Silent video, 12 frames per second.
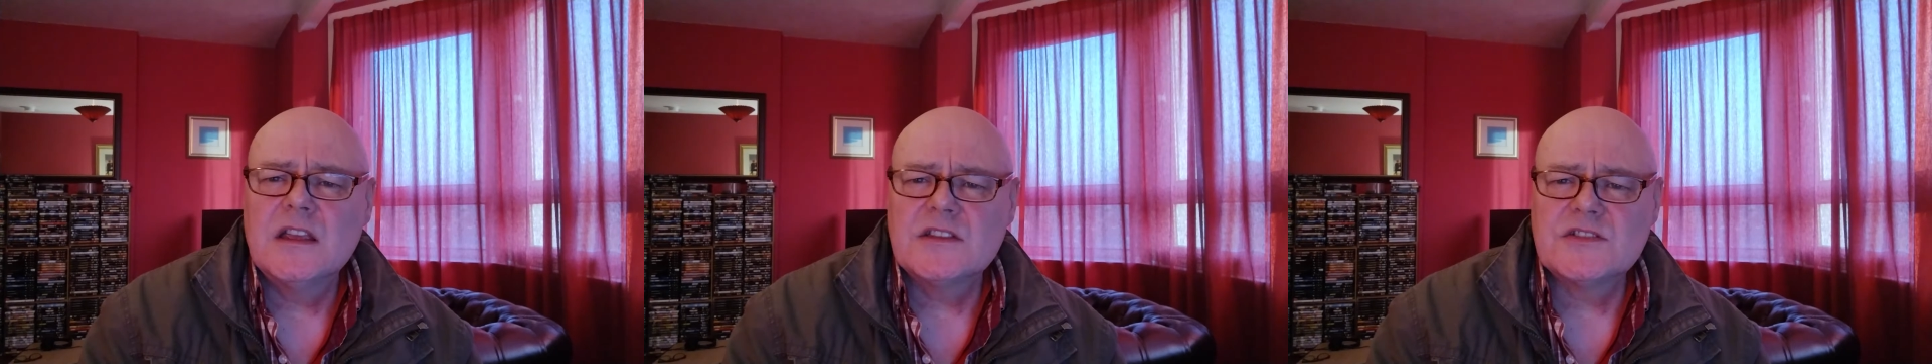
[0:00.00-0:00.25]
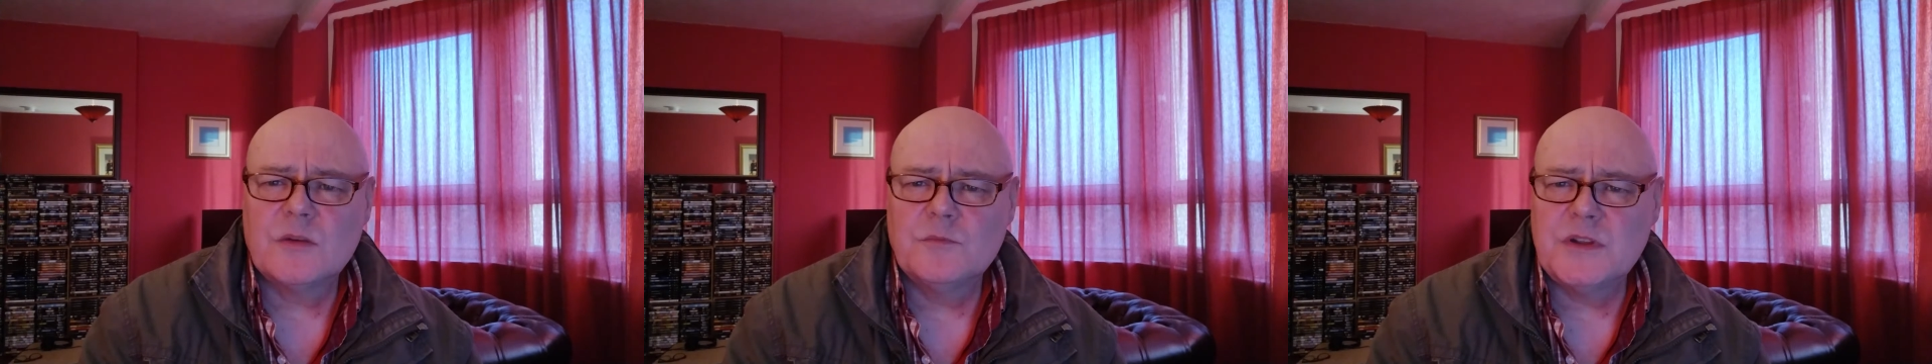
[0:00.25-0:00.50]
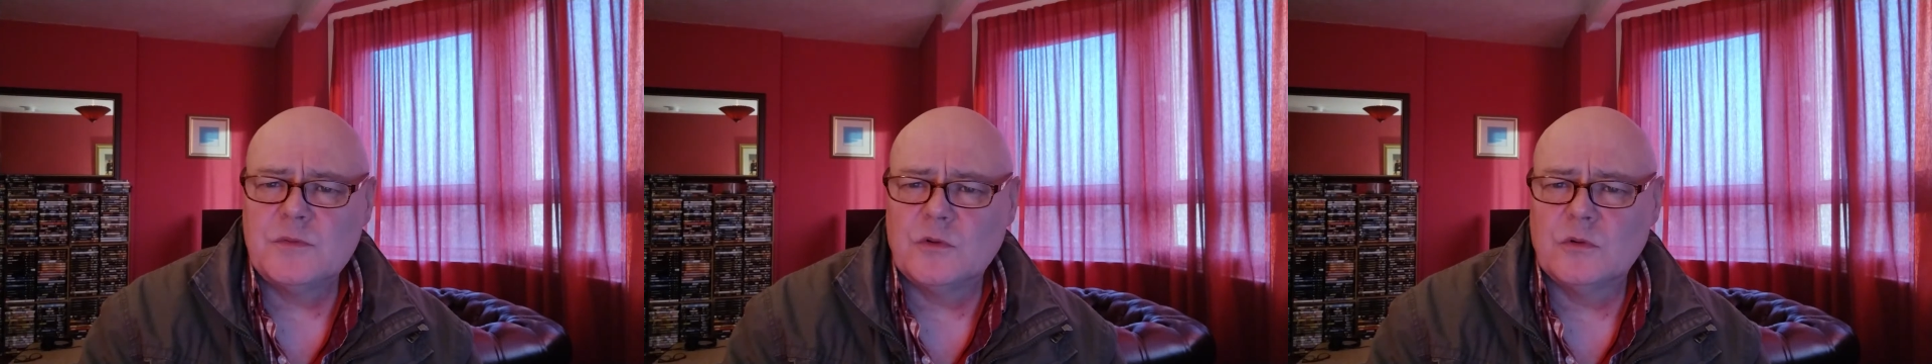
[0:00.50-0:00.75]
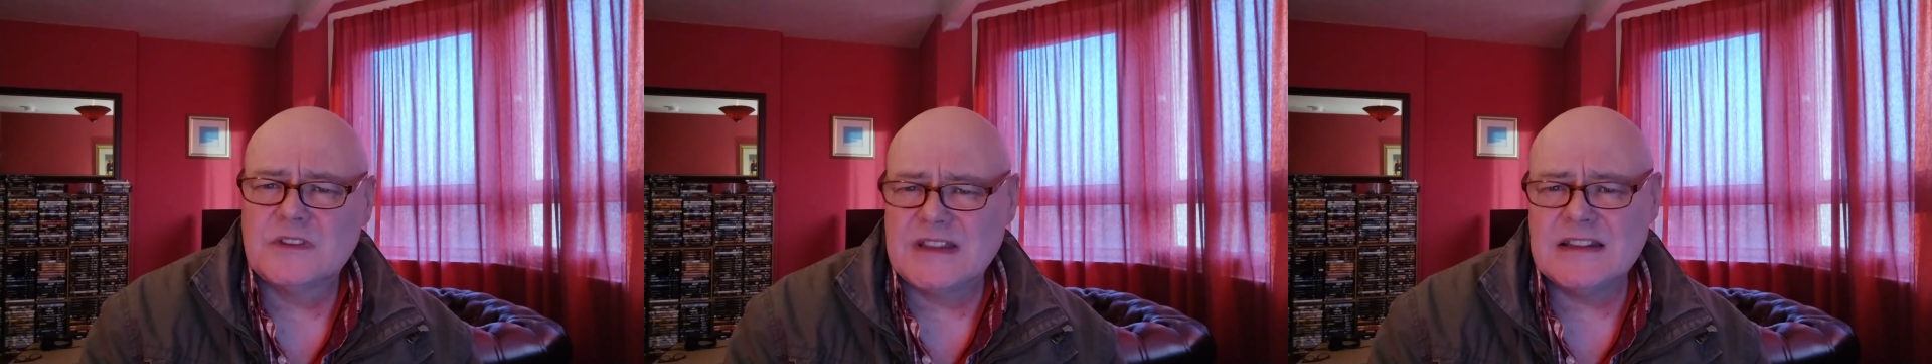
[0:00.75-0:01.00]
some
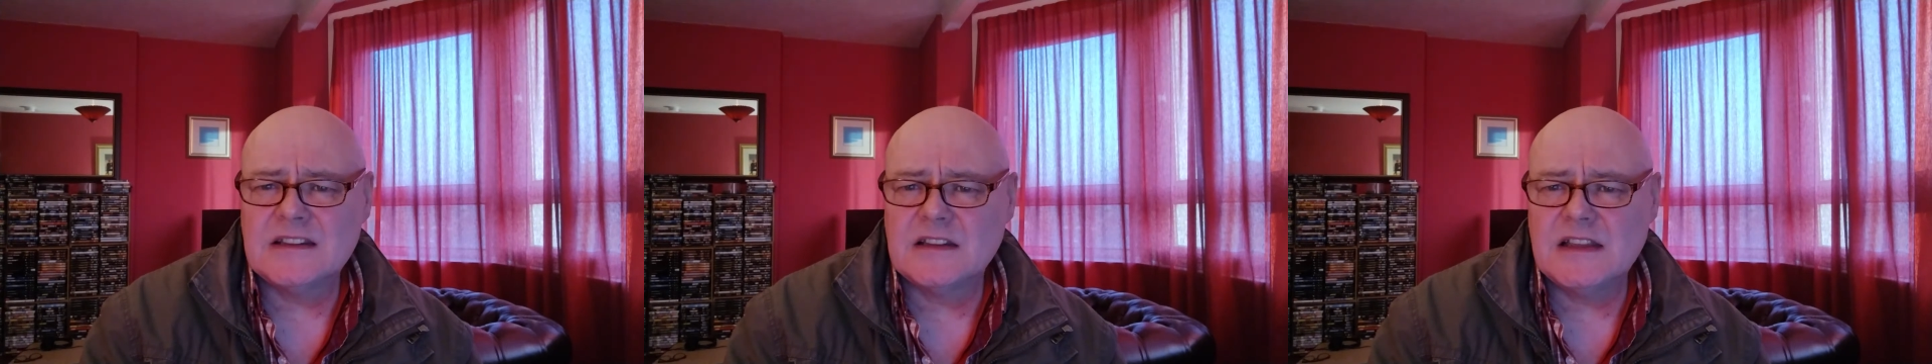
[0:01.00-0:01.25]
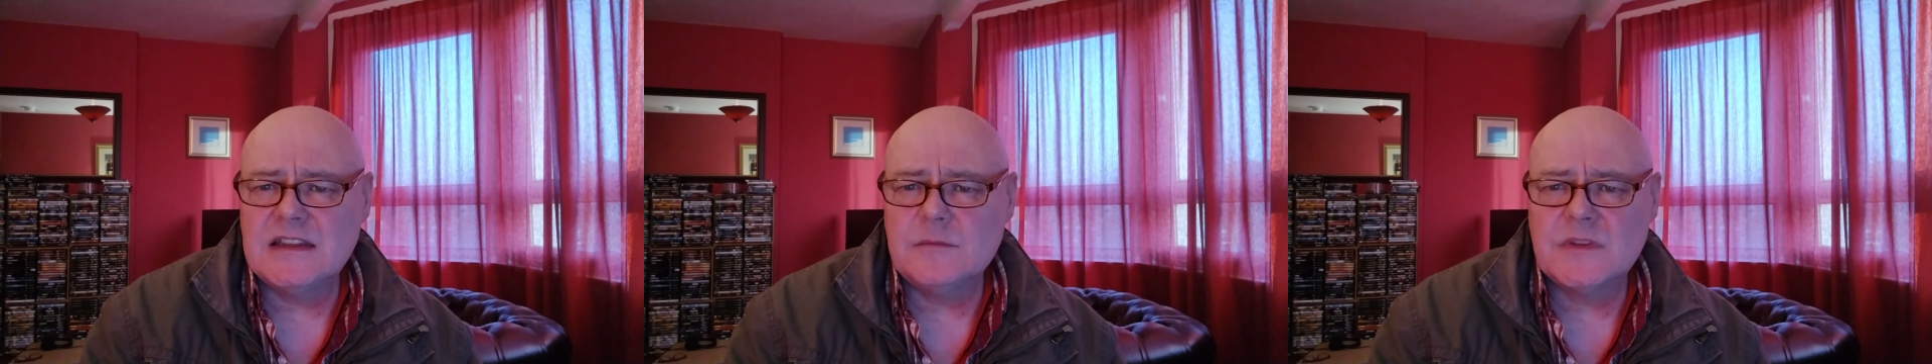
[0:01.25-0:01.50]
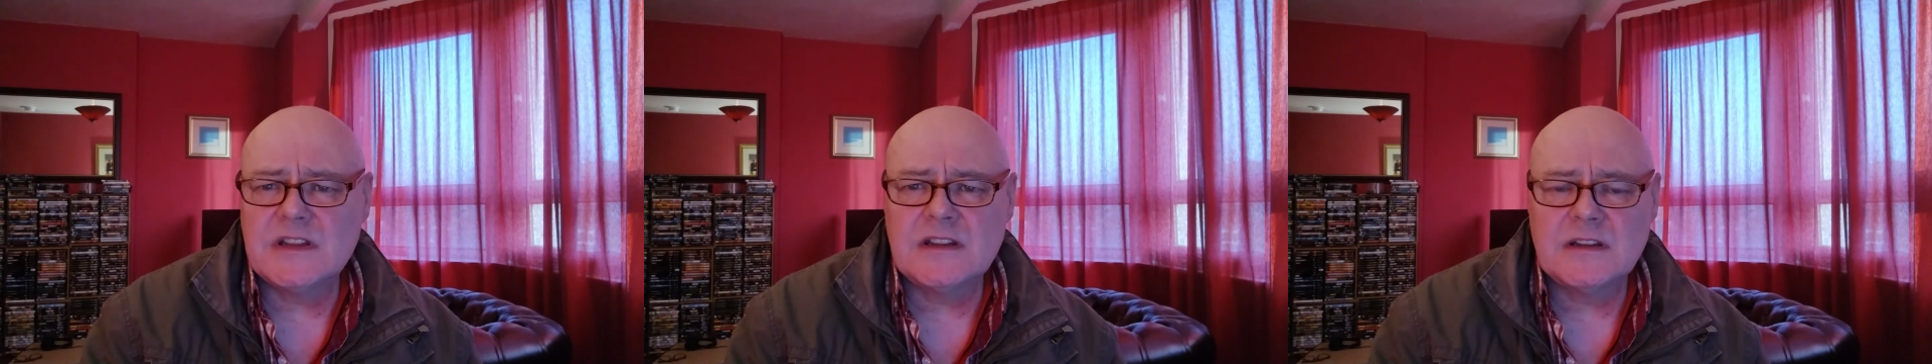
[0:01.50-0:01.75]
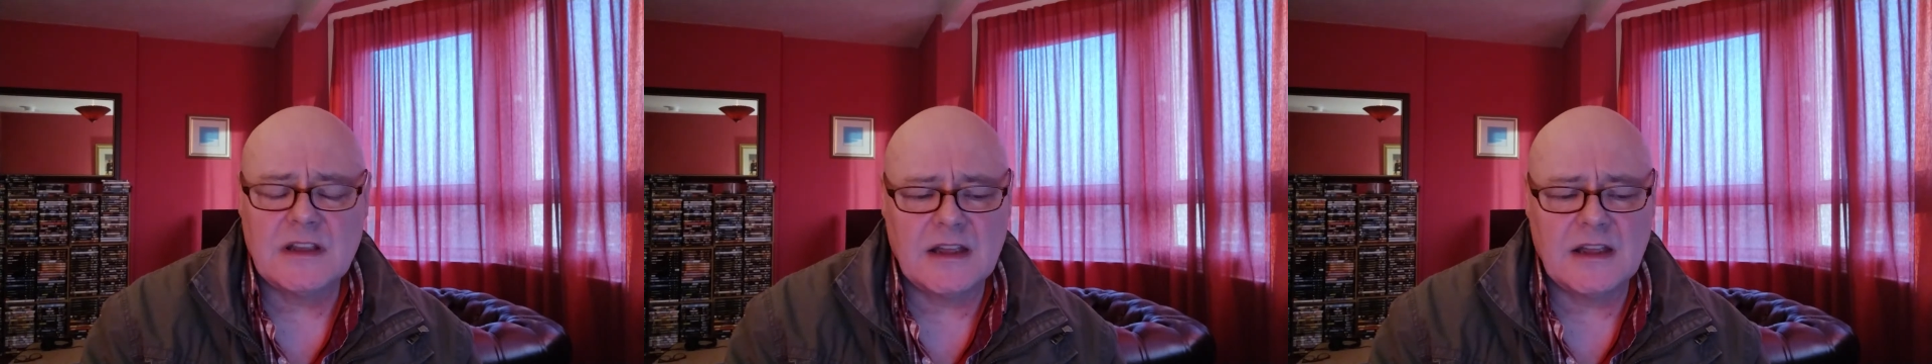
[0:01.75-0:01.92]
people didn't like me.